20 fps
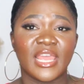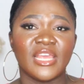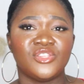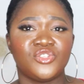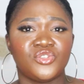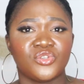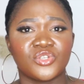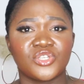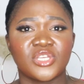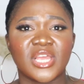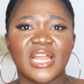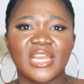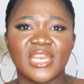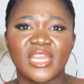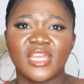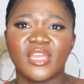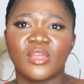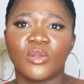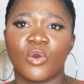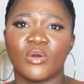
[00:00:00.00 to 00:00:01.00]
It's
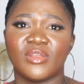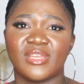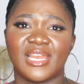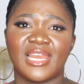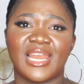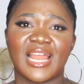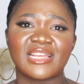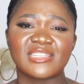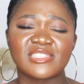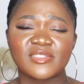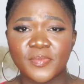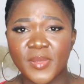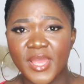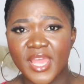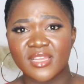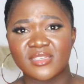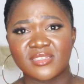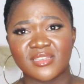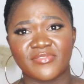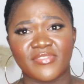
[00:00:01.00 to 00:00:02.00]
usually on the last
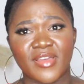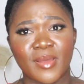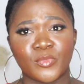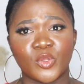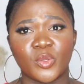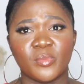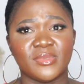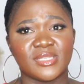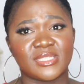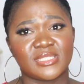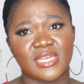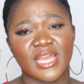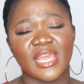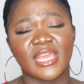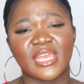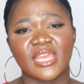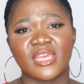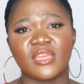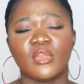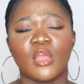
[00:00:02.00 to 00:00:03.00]
page if I'm not
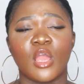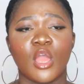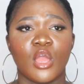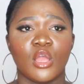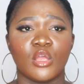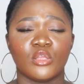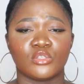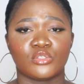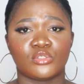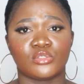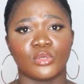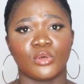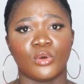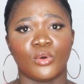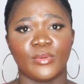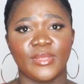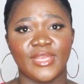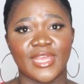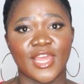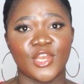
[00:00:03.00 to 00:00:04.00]
mistaken.
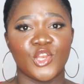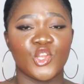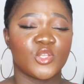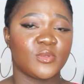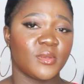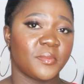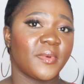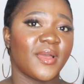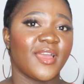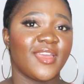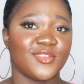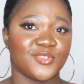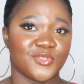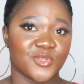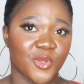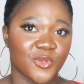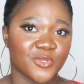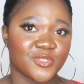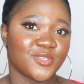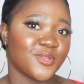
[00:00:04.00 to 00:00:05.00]
So yeah, newspaper is
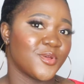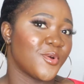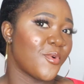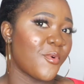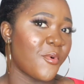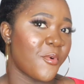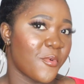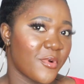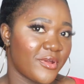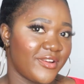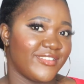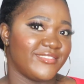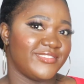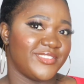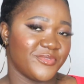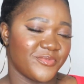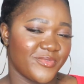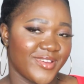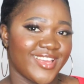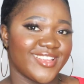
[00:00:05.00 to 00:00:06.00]
also one of
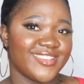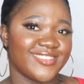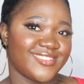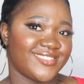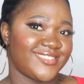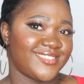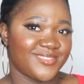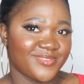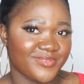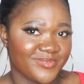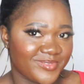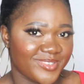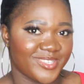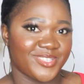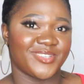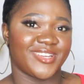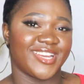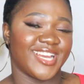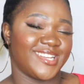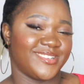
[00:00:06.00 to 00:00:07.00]
the ways
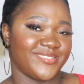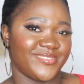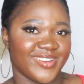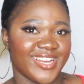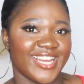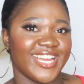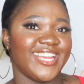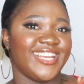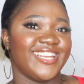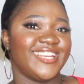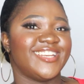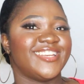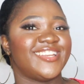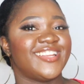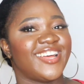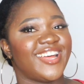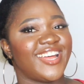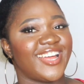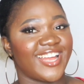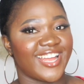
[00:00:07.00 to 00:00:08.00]
which you can find
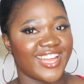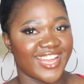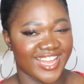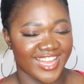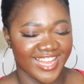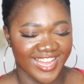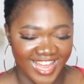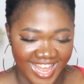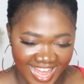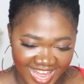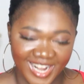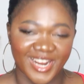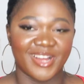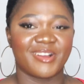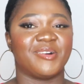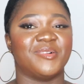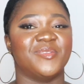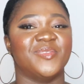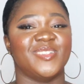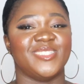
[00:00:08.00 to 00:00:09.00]
an
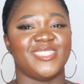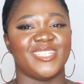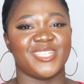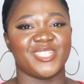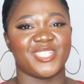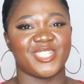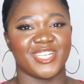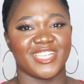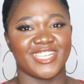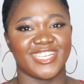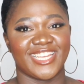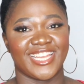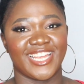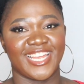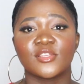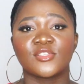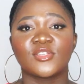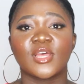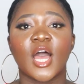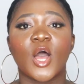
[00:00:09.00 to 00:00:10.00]
accommodation.
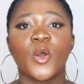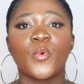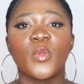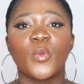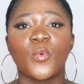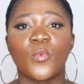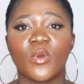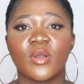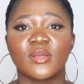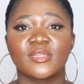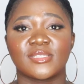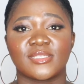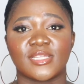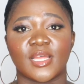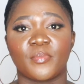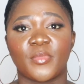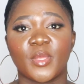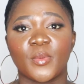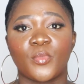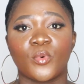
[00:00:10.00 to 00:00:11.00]
So how it works is
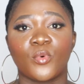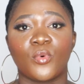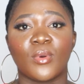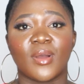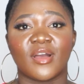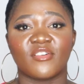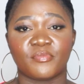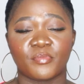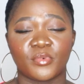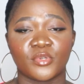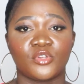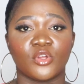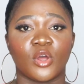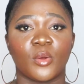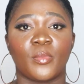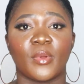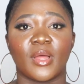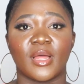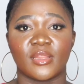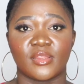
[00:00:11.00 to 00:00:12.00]
that people who have put
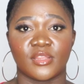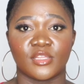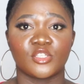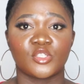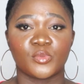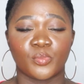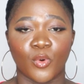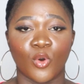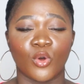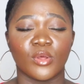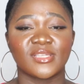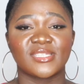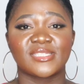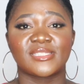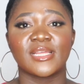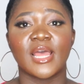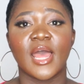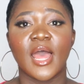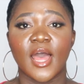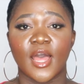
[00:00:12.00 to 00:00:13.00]
up this
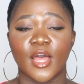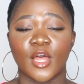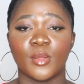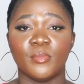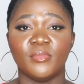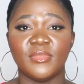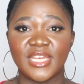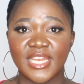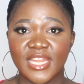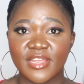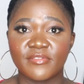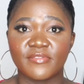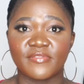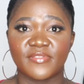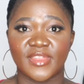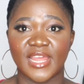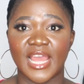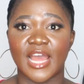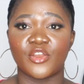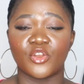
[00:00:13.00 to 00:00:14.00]
post
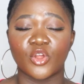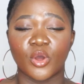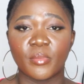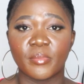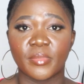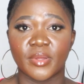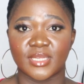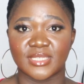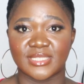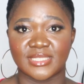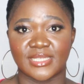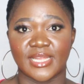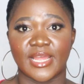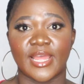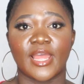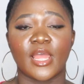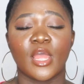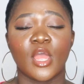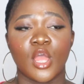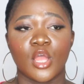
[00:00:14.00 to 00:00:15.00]
leave their numbers
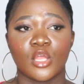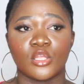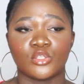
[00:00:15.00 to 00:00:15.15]
there.